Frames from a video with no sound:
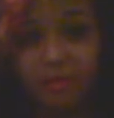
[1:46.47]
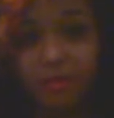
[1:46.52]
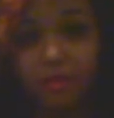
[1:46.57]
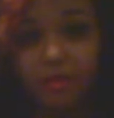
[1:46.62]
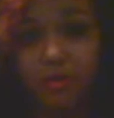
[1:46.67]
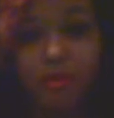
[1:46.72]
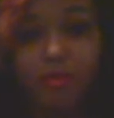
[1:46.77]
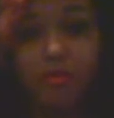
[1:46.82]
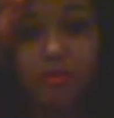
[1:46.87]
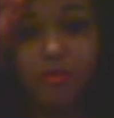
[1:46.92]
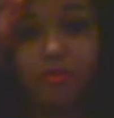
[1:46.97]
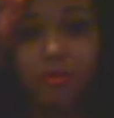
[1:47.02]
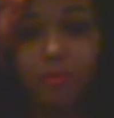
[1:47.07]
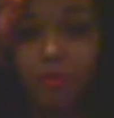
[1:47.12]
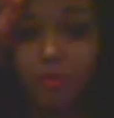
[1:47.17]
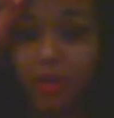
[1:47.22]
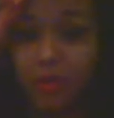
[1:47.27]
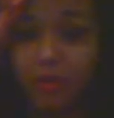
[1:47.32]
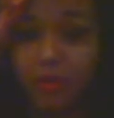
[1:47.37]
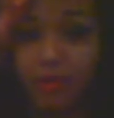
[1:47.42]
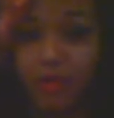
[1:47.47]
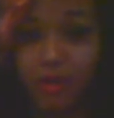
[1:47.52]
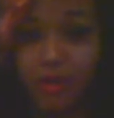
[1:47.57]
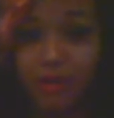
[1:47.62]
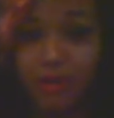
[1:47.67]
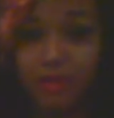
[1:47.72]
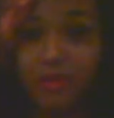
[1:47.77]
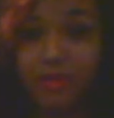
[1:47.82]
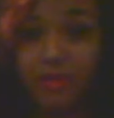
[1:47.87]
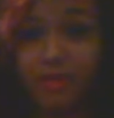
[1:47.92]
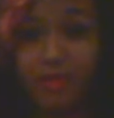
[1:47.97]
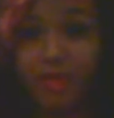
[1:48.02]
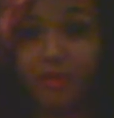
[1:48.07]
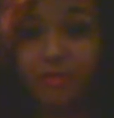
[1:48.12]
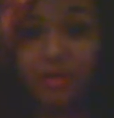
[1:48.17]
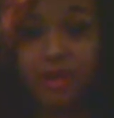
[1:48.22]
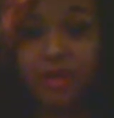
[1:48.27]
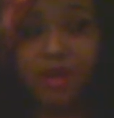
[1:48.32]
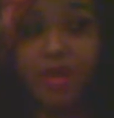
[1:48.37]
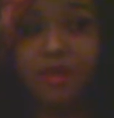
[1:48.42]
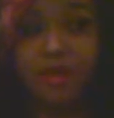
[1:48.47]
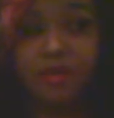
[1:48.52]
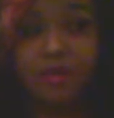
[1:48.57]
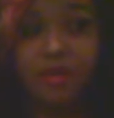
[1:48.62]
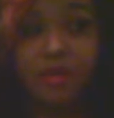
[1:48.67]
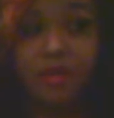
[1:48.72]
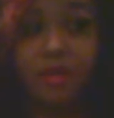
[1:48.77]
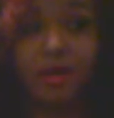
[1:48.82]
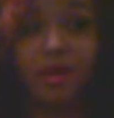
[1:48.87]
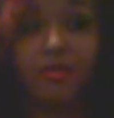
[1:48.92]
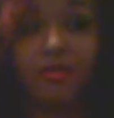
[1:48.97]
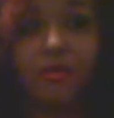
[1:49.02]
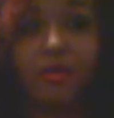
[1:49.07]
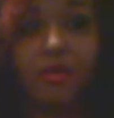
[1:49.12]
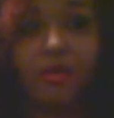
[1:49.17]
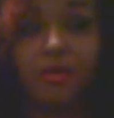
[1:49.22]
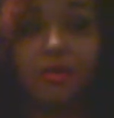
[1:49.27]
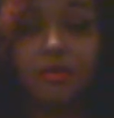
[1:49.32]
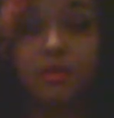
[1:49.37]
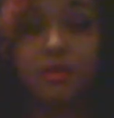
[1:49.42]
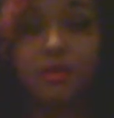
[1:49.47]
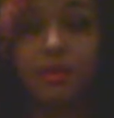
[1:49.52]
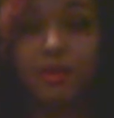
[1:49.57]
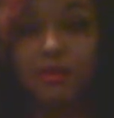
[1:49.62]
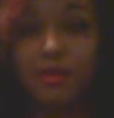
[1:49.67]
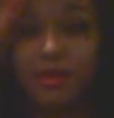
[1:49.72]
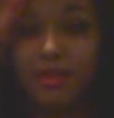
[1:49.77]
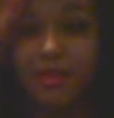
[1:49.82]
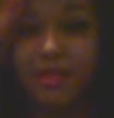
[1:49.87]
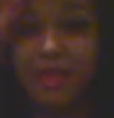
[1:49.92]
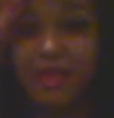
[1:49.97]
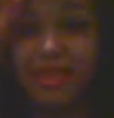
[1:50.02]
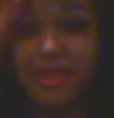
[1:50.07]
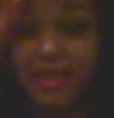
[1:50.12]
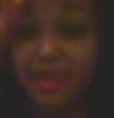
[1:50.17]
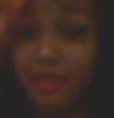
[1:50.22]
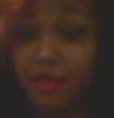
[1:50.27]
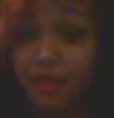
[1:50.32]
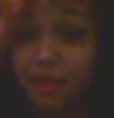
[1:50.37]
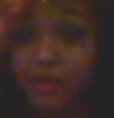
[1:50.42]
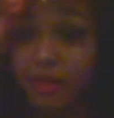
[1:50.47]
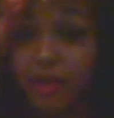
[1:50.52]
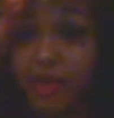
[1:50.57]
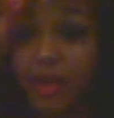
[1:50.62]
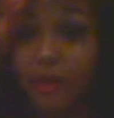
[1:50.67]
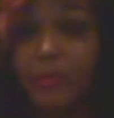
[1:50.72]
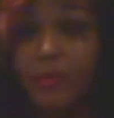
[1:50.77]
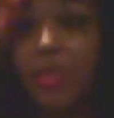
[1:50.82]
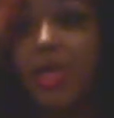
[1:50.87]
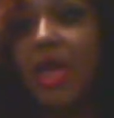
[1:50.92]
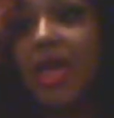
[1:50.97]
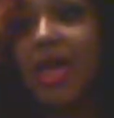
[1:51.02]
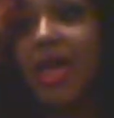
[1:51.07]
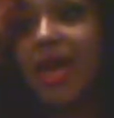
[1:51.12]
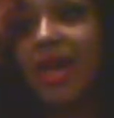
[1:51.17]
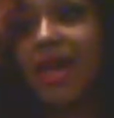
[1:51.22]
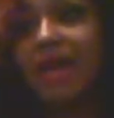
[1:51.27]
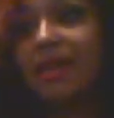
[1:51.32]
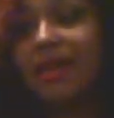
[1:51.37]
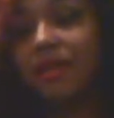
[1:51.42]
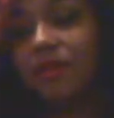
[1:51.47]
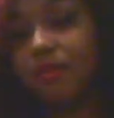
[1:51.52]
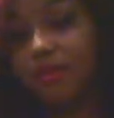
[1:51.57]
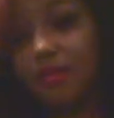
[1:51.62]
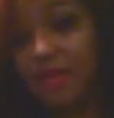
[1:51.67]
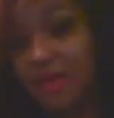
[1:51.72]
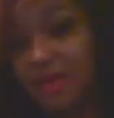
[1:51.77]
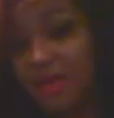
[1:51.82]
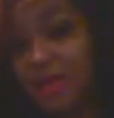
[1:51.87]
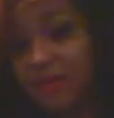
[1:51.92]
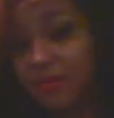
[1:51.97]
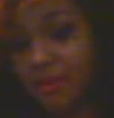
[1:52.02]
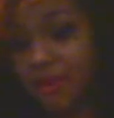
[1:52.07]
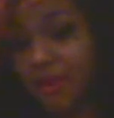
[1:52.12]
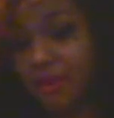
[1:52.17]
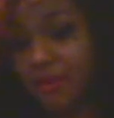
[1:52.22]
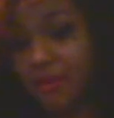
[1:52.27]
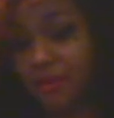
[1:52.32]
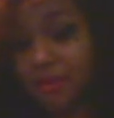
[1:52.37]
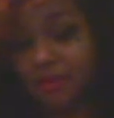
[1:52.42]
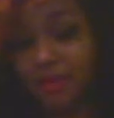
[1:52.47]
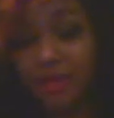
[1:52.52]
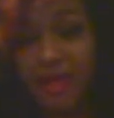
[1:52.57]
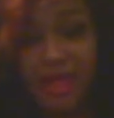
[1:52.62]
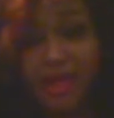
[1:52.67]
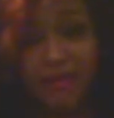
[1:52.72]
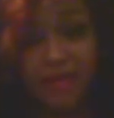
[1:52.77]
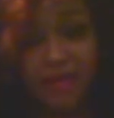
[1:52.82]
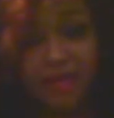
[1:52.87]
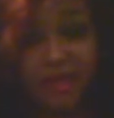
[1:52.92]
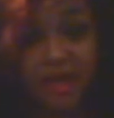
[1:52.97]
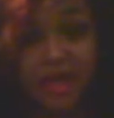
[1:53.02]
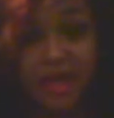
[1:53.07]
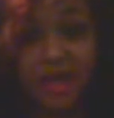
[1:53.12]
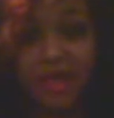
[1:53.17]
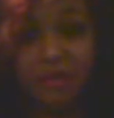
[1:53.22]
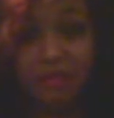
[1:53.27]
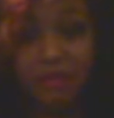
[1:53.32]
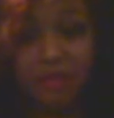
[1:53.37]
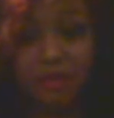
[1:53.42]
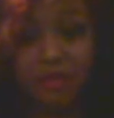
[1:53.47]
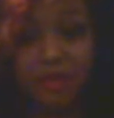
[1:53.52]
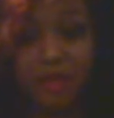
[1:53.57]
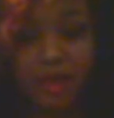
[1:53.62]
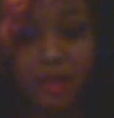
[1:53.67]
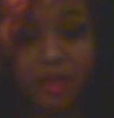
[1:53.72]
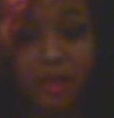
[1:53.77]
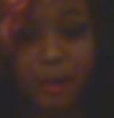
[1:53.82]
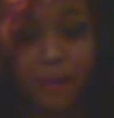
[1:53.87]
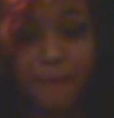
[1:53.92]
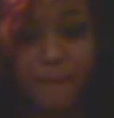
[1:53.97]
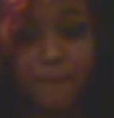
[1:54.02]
So I don't know what medication he's on, but he said that he eats all the time, and he said that because the Kevin guy was like